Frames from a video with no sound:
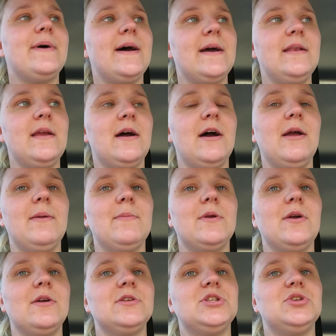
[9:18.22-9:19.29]
but I'm
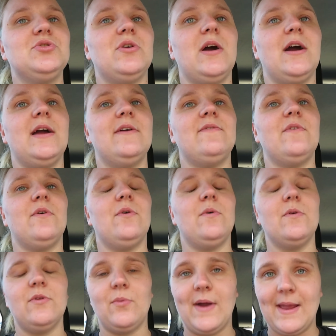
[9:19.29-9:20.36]
going to drive
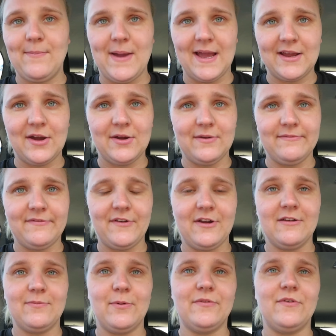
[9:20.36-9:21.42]
all the way back home
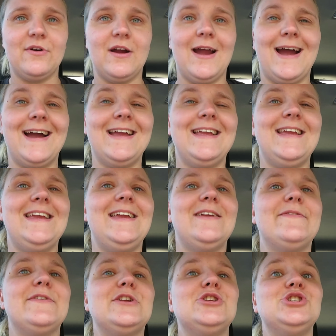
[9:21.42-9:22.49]
first before I, I
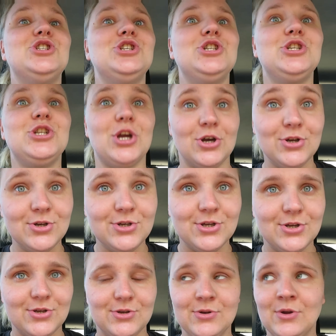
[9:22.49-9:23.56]
even show
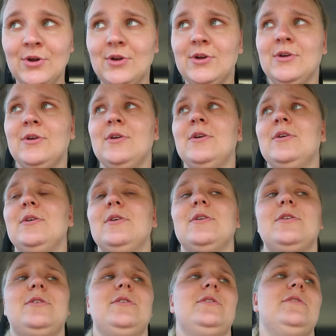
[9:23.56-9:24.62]
you.
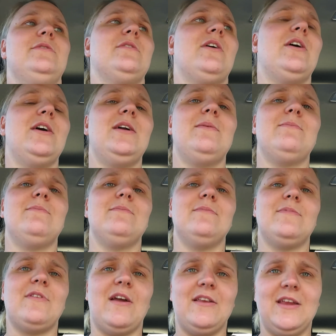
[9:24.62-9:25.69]
Because I'm
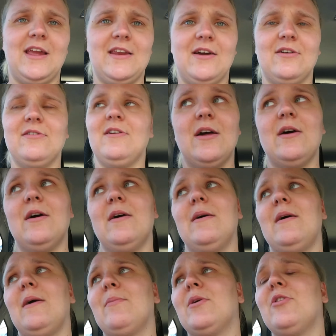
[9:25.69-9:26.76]
starting to get hungry.
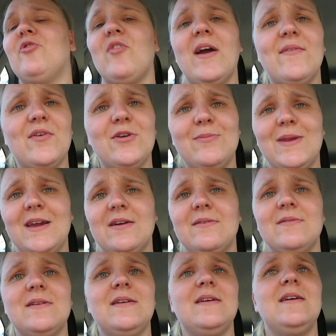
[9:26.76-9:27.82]
Uh, I'm going to drive home
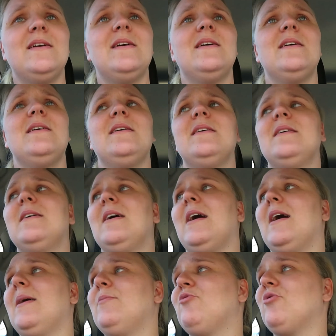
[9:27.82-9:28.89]
now.
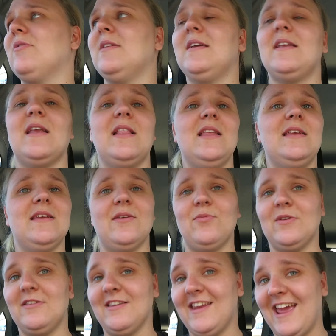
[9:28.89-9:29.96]
I'm truly and utterly done
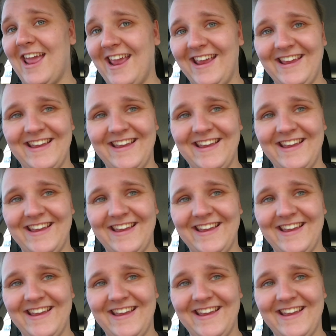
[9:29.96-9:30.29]
with today.